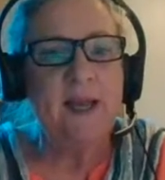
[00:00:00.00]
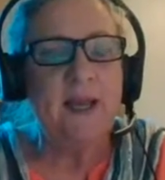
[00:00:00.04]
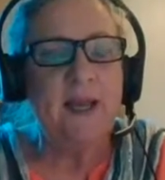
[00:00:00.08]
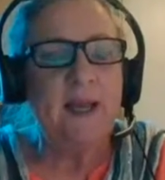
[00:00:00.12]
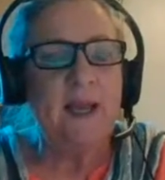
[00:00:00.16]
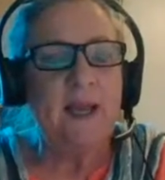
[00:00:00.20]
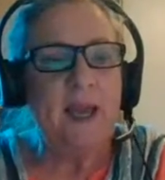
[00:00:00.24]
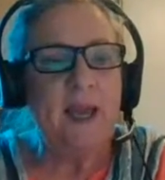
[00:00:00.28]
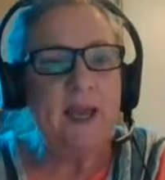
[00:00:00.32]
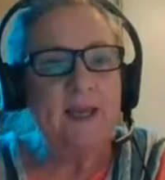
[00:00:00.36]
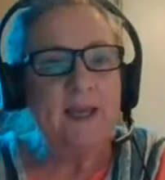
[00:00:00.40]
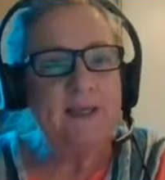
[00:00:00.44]

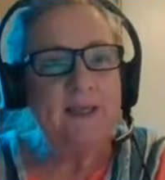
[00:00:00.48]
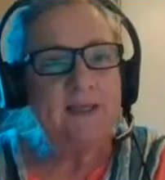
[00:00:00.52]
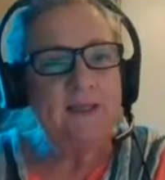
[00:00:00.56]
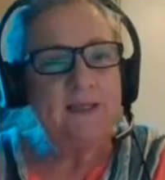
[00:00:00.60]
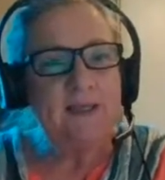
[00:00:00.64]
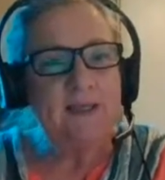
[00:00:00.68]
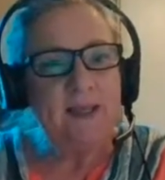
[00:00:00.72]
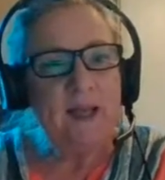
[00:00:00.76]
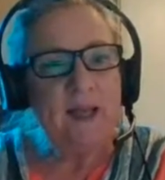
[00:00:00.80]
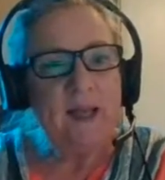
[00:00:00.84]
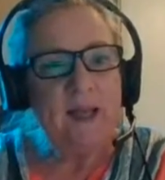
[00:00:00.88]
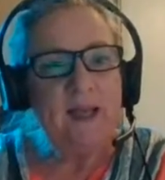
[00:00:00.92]
has
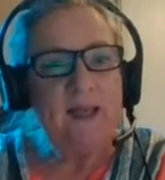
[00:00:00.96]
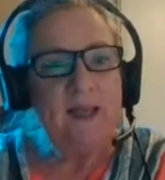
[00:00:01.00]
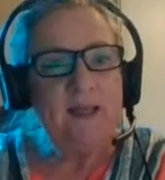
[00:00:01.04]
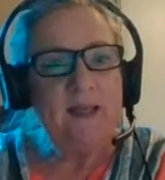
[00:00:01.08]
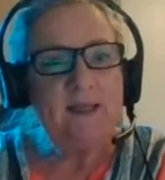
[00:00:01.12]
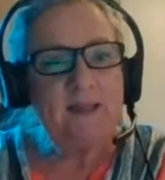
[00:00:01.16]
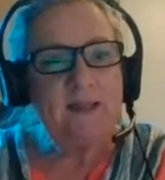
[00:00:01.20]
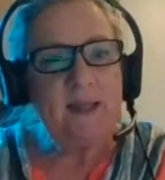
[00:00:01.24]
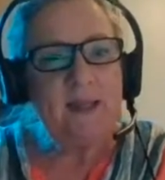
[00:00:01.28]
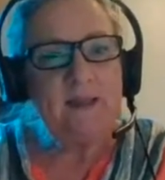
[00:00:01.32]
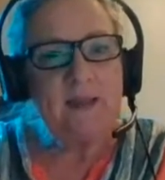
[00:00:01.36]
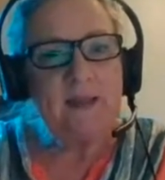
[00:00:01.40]
uh,
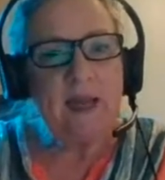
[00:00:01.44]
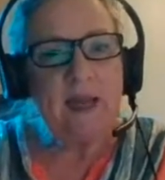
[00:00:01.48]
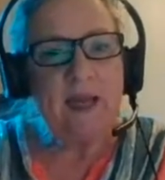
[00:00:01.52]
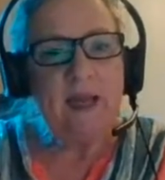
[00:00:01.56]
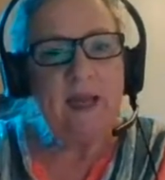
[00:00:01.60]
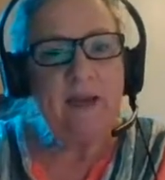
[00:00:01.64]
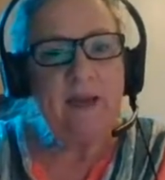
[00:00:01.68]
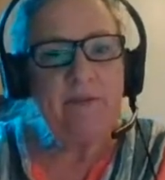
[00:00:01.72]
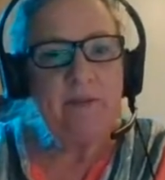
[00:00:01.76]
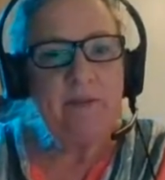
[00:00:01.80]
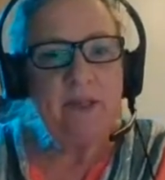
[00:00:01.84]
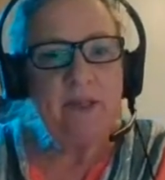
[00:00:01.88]
is that they
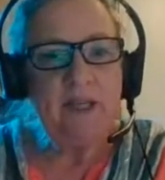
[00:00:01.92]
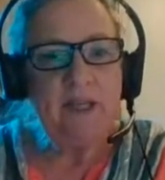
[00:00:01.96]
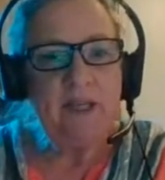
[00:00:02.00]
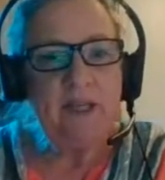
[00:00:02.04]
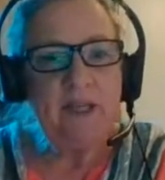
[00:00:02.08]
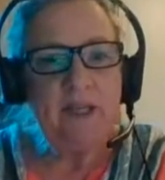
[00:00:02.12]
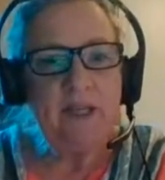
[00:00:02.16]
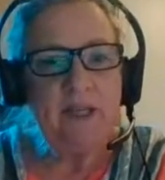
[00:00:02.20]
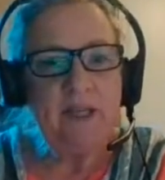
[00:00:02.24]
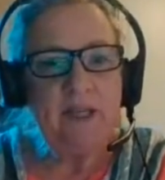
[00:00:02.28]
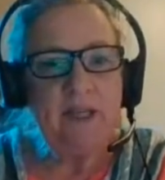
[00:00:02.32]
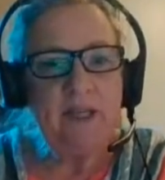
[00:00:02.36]
have
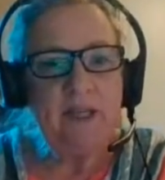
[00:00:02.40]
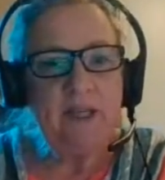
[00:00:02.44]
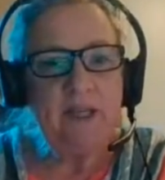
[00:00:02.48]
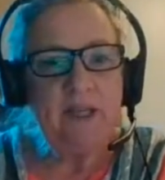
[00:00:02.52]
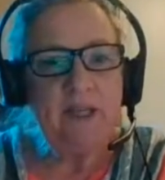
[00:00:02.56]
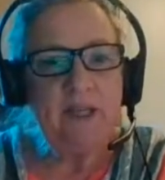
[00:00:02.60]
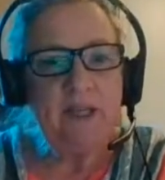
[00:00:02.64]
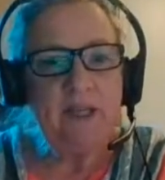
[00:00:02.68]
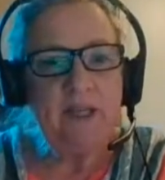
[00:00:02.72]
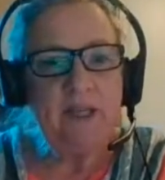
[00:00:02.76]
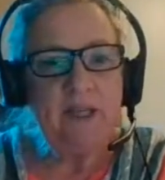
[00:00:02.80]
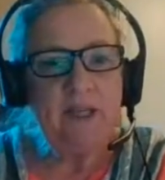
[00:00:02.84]
collected
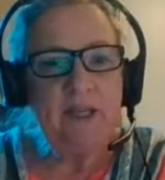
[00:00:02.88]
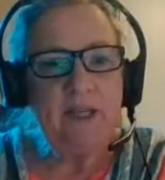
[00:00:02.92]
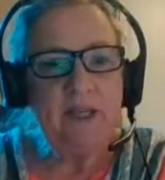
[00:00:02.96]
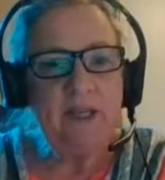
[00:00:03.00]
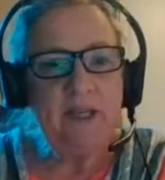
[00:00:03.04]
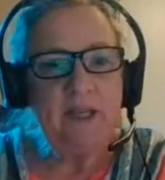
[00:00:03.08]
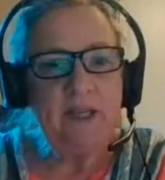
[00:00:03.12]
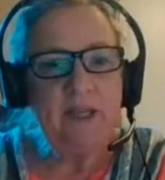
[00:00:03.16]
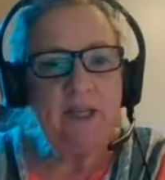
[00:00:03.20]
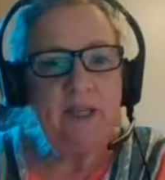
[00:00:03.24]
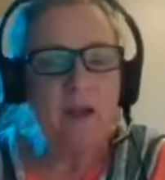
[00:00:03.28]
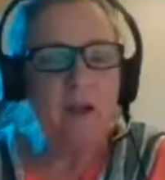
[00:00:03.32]
together
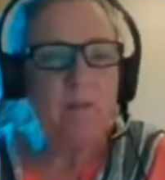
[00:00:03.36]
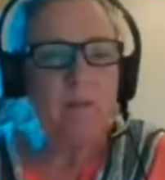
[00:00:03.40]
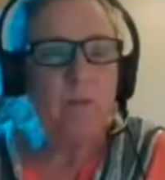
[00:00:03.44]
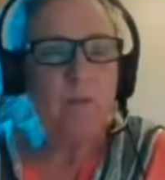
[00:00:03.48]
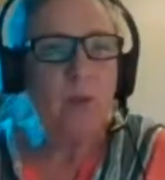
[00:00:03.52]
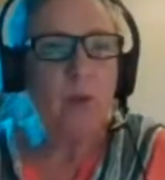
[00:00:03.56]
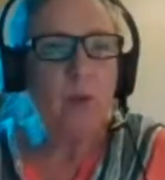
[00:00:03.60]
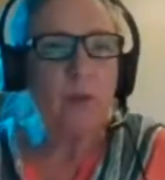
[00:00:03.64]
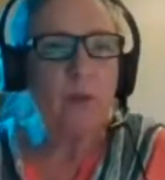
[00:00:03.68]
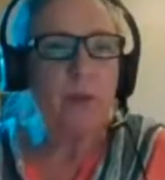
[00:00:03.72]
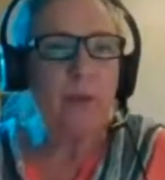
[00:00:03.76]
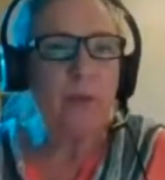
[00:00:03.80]
uh,
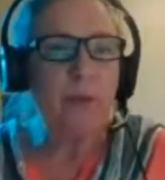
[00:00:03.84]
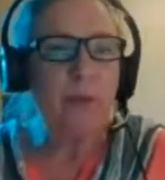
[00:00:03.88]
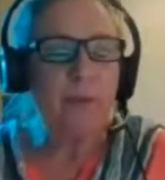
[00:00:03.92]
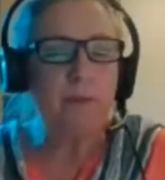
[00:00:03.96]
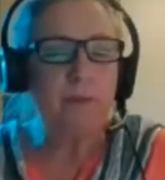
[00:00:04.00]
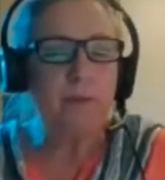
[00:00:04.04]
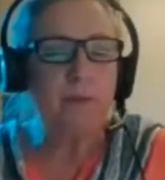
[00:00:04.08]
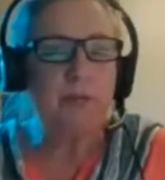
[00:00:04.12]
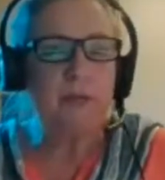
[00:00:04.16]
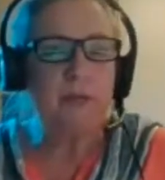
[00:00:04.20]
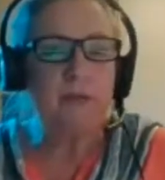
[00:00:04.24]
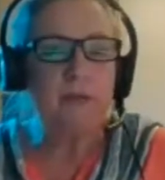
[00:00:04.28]
more than
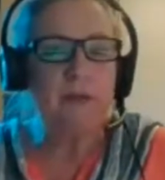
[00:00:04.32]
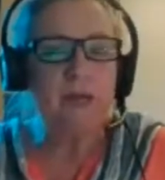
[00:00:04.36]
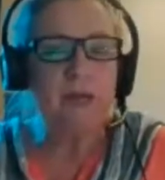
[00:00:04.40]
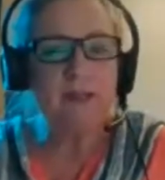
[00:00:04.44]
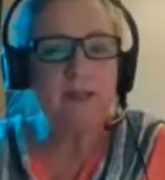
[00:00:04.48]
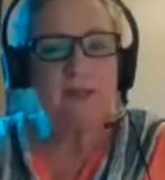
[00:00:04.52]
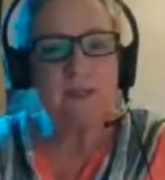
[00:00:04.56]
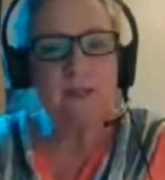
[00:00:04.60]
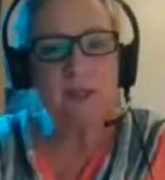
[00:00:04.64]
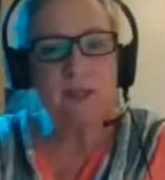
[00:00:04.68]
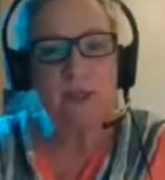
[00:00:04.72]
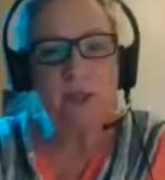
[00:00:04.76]

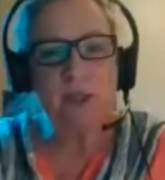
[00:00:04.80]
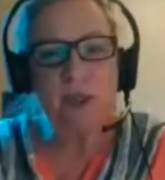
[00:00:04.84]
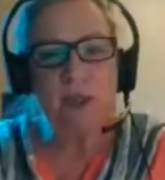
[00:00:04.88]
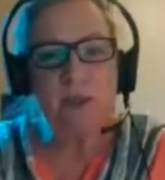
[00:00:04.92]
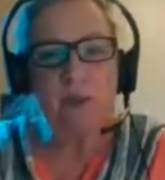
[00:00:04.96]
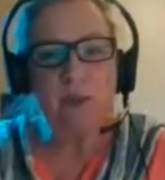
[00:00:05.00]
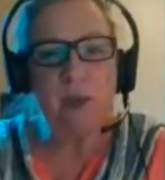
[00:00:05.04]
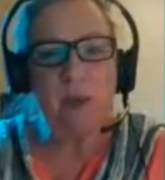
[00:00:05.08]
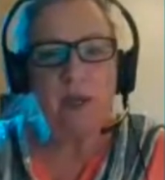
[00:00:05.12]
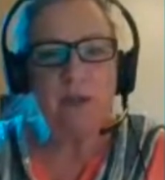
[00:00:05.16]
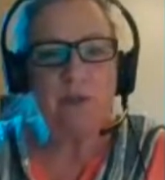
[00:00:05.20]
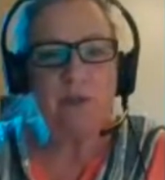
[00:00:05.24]

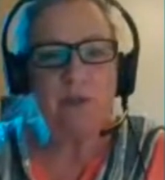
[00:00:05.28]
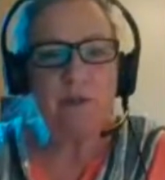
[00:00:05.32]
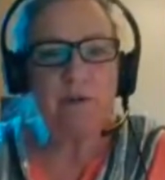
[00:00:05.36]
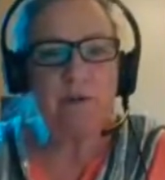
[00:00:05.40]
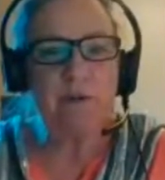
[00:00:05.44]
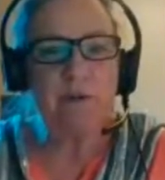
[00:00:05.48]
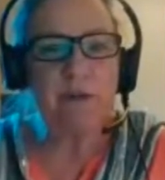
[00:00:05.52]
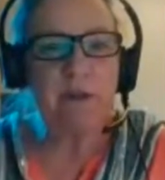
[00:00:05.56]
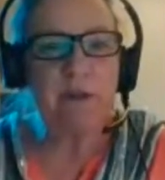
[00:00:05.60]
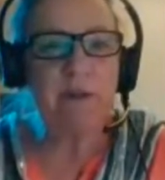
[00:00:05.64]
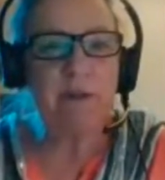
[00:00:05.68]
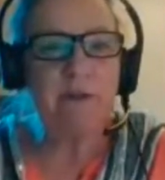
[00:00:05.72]

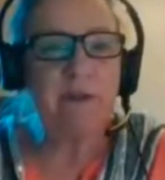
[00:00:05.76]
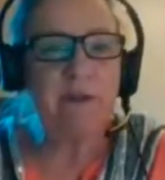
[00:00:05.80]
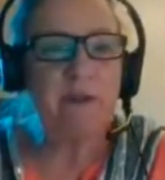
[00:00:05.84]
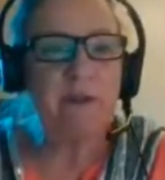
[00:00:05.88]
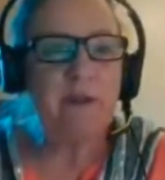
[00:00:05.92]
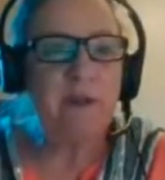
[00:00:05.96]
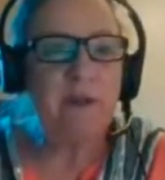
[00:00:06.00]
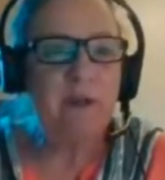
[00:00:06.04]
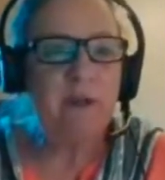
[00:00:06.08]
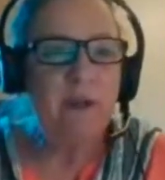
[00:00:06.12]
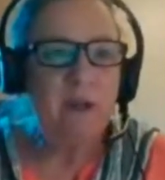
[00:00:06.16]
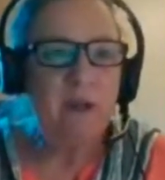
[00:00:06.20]
3,200
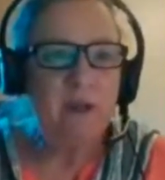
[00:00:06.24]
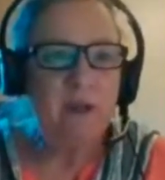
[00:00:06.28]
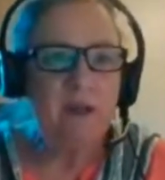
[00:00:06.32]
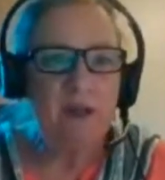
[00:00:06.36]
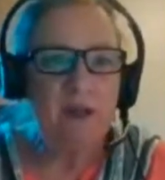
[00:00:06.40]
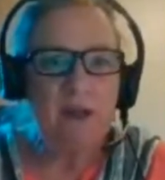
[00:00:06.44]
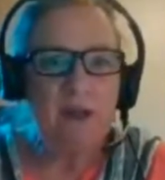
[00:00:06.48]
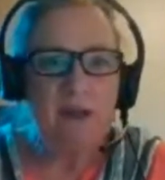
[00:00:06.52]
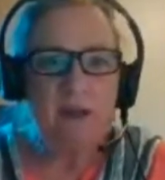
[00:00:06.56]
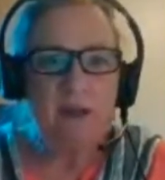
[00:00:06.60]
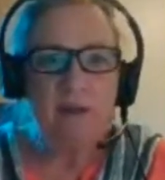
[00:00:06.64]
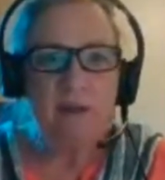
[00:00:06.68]

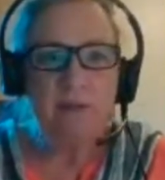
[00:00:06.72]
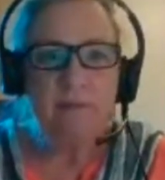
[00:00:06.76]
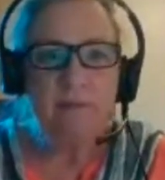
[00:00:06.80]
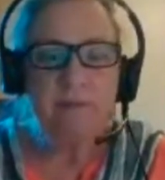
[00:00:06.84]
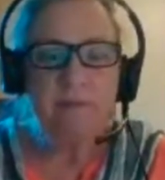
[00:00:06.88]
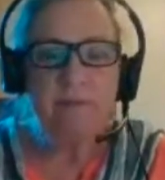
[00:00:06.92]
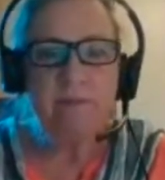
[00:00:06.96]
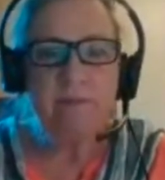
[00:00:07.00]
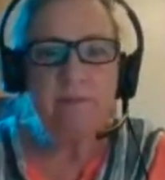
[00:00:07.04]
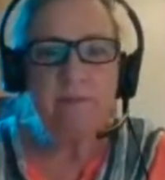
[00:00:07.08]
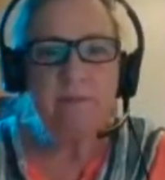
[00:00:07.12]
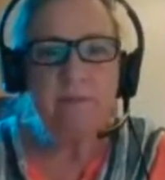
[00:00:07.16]

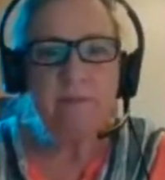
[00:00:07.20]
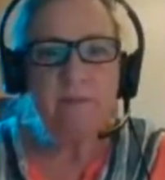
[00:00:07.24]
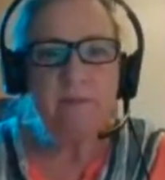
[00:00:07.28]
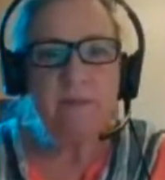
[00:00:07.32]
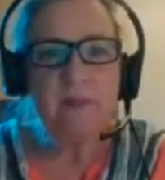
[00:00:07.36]
um,